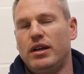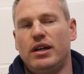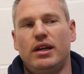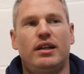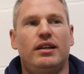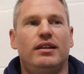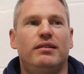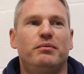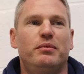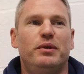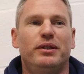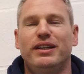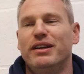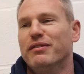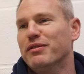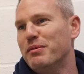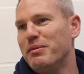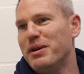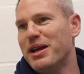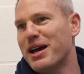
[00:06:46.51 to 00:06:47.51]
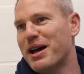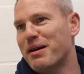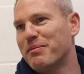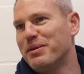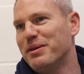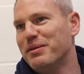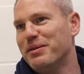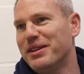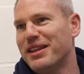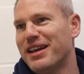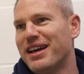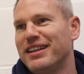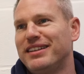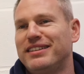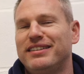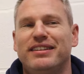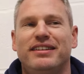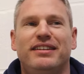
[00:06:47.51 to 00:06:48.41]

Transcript: and will never be happy with that.